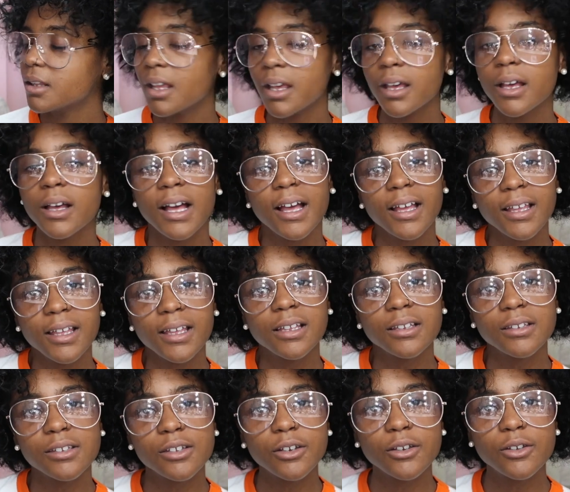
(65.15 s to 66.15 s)
yeah, I
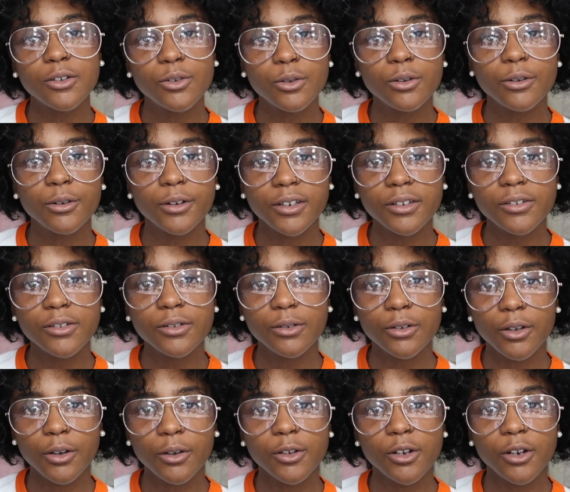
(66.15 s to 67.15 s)
guess your uterus, you
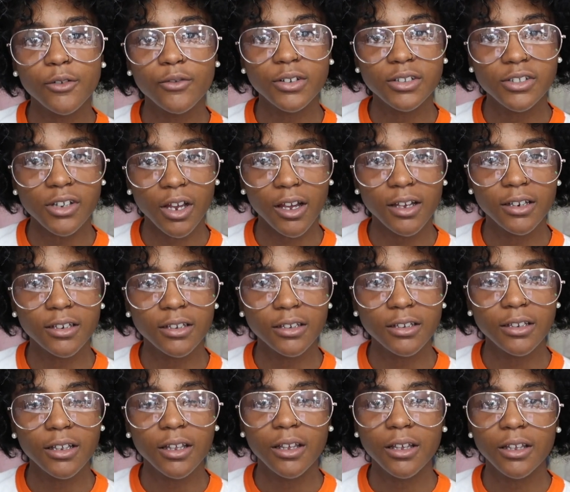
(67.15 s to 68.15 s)
know, your vagina.
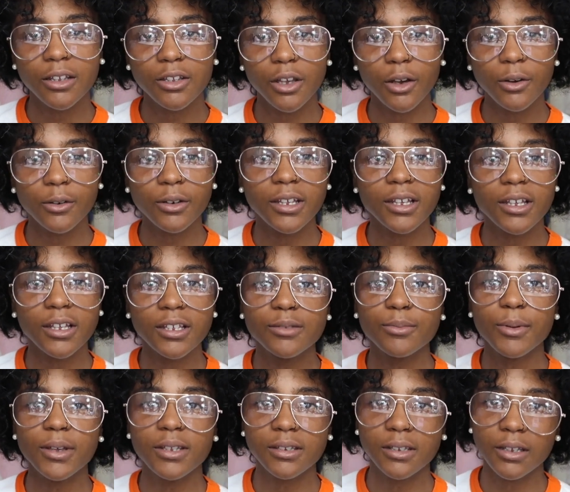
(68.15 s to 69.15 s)
Yoni is
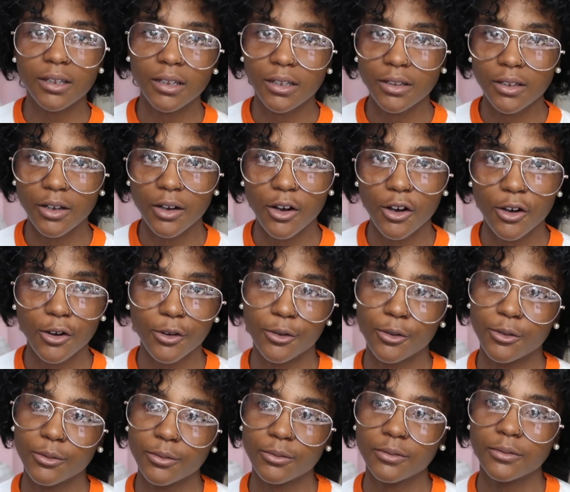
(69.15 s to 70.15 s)
basically the
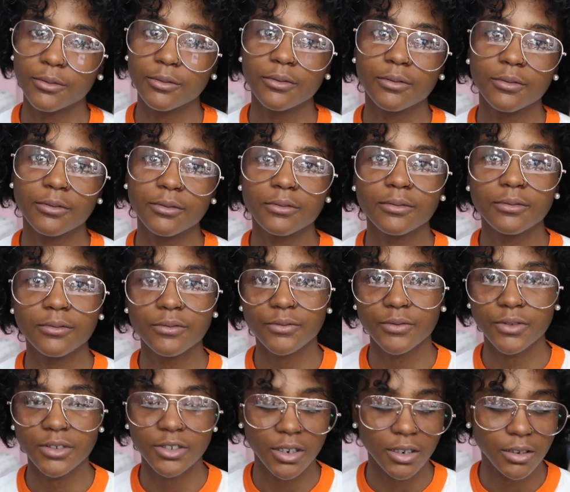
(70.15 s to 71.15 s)
whole
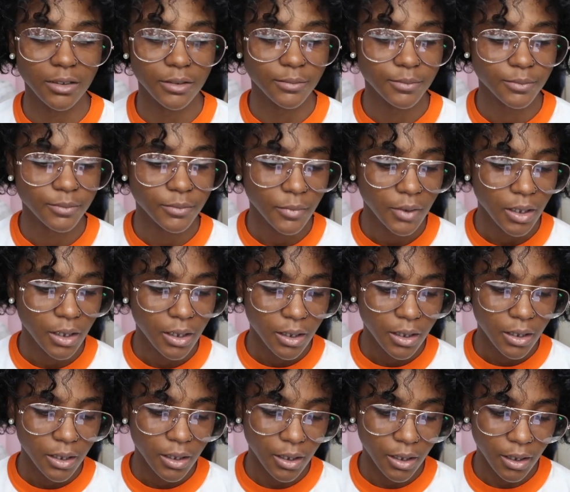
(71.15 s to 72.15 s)
vagina.
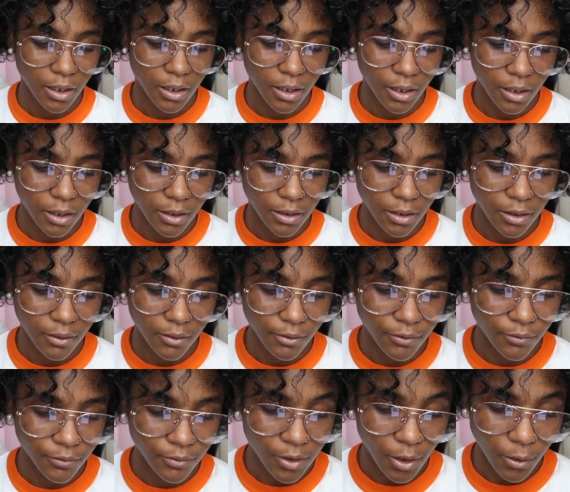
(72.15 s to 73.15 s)
And
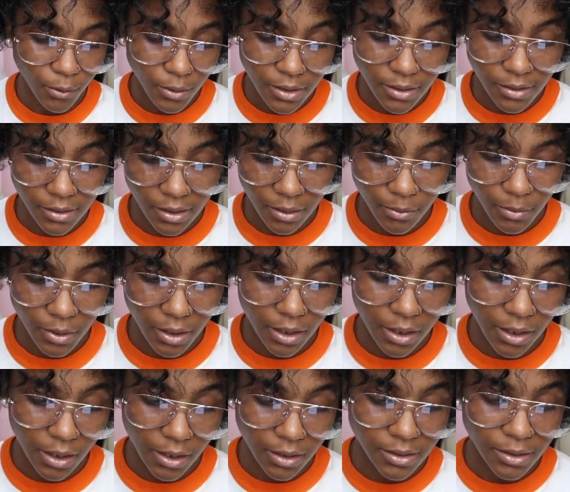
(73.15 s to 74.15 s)
yoni
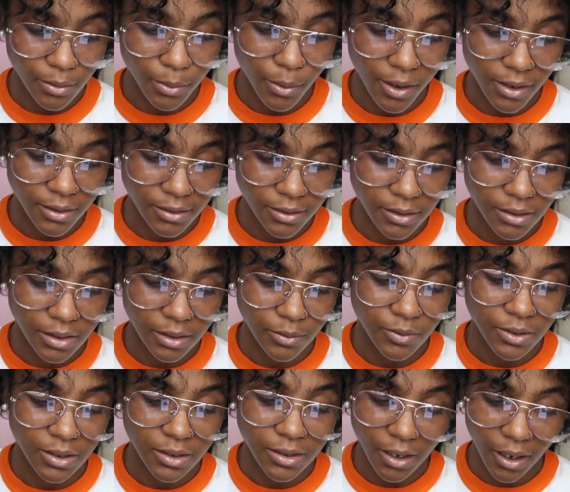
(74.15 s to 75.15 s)
steaming is the process
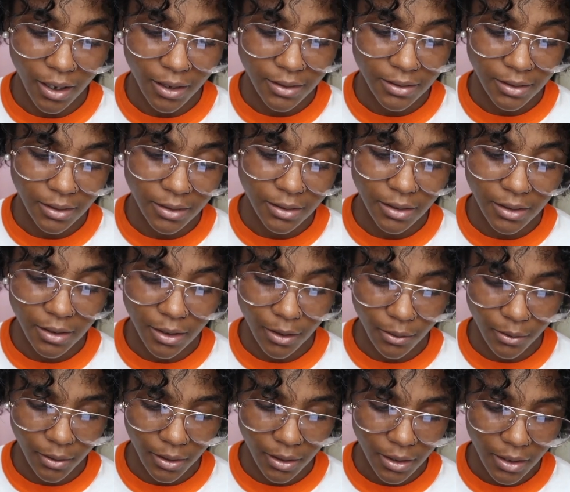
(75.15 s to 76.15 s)
of detoxing the
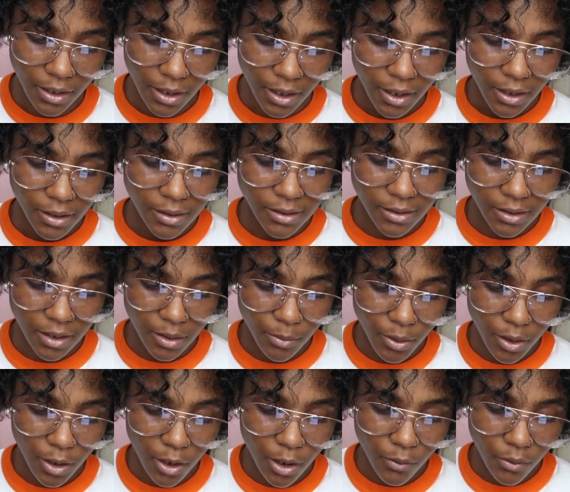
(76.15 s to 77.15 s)
yoni,
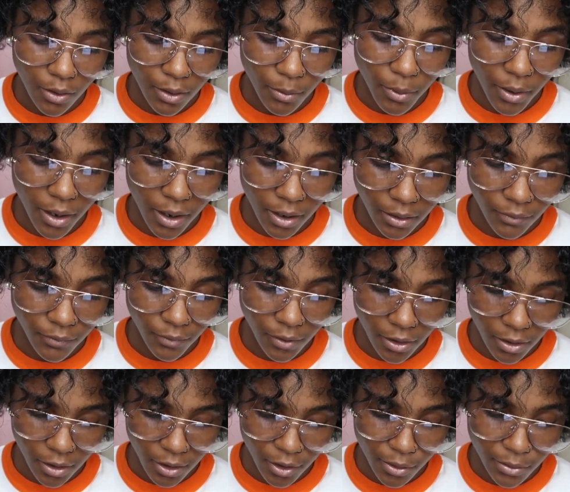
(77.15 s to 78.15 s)
steeping over a pot of
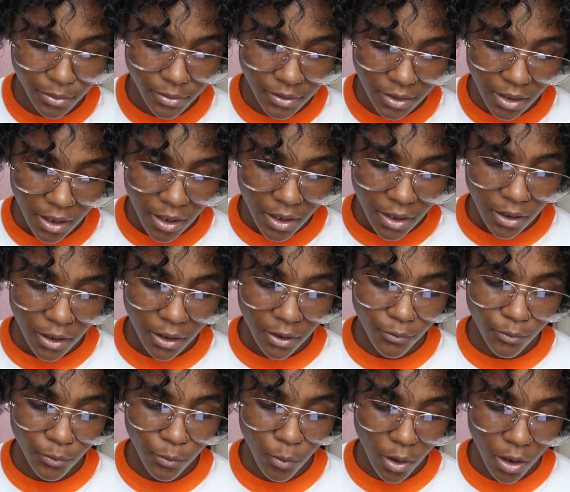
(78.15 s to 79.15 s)
herbs,
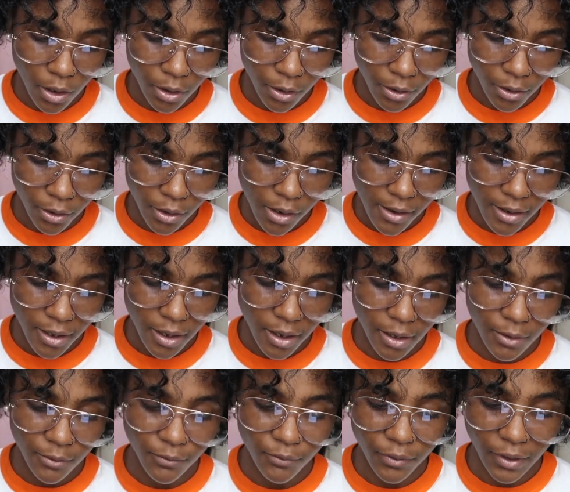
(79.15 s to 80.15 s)
of water,
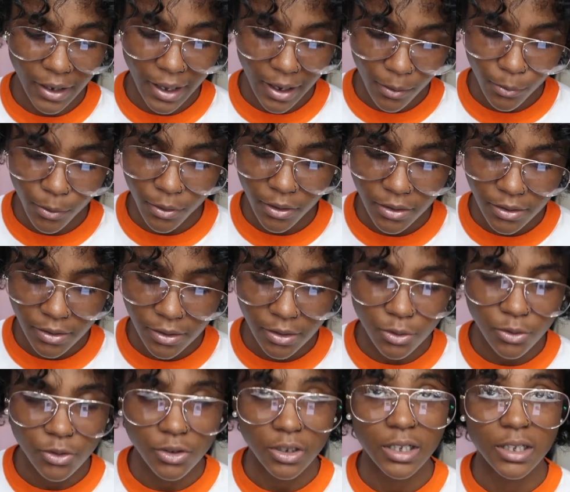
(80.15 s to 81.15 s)
and flowers.
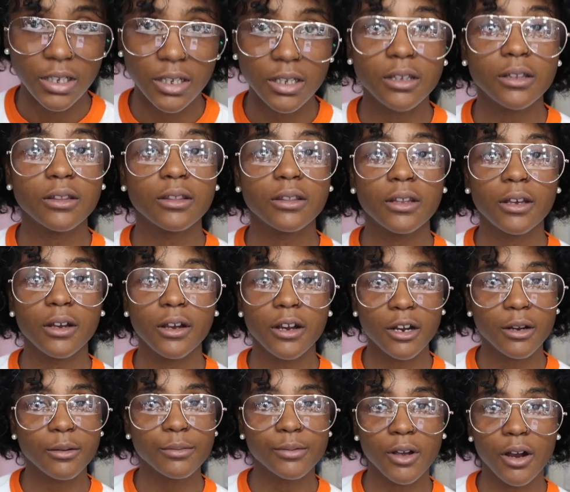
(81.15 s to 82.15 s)
Usually the
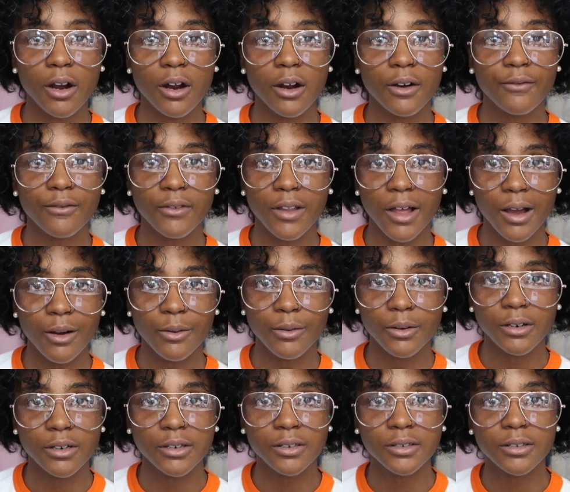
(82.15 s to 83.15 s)
herbs are
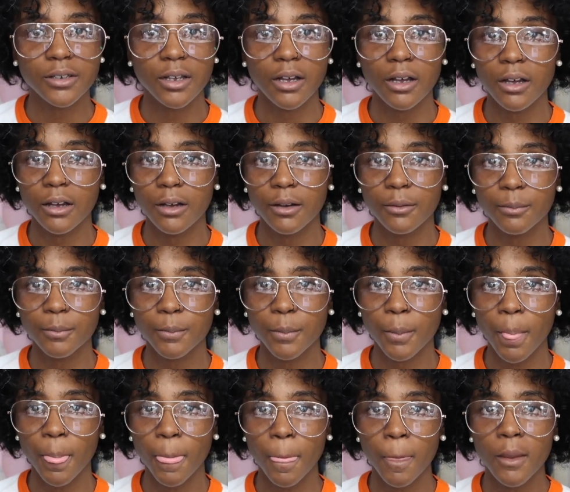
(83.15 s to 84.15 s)
flowers, um,
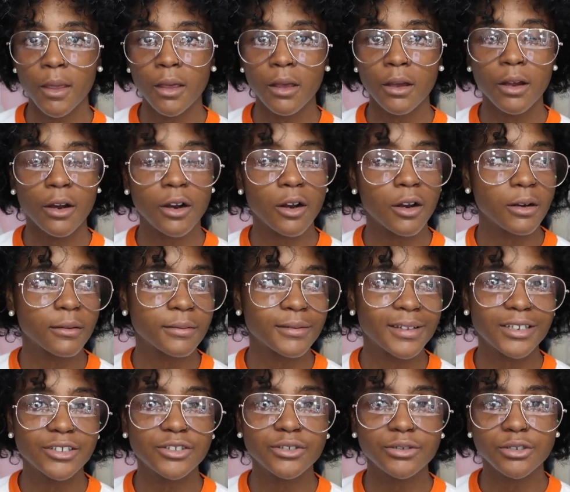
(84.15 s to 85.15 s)
herbs
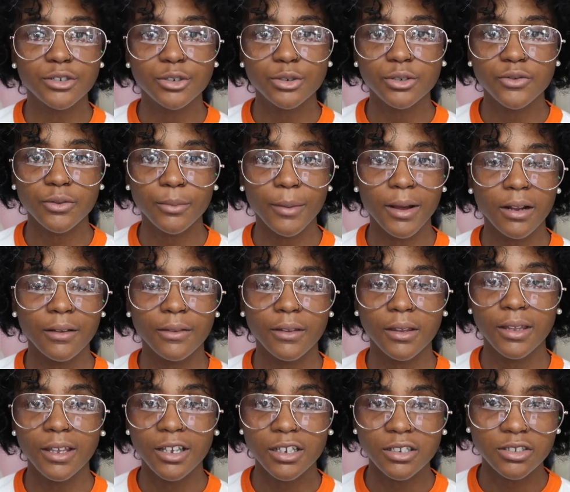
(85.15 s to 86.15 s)
that you use from out of the
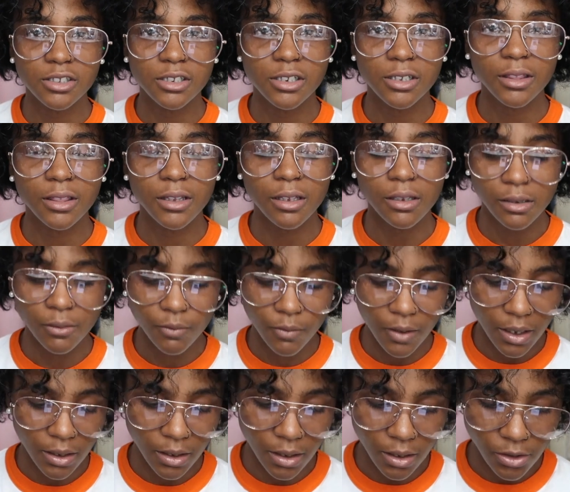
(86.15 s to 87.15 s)
kitchen, things of
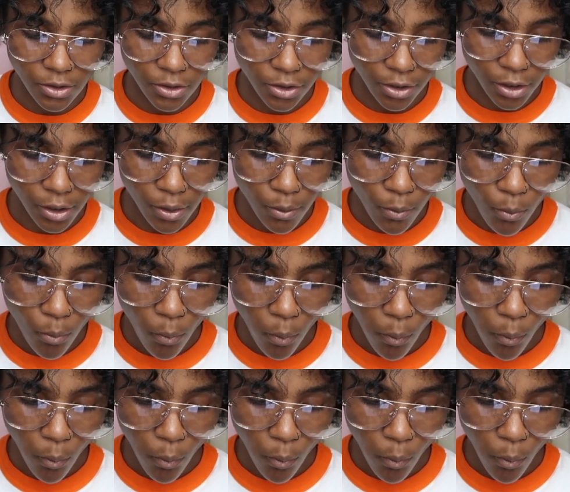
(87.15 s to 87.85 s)
that nature.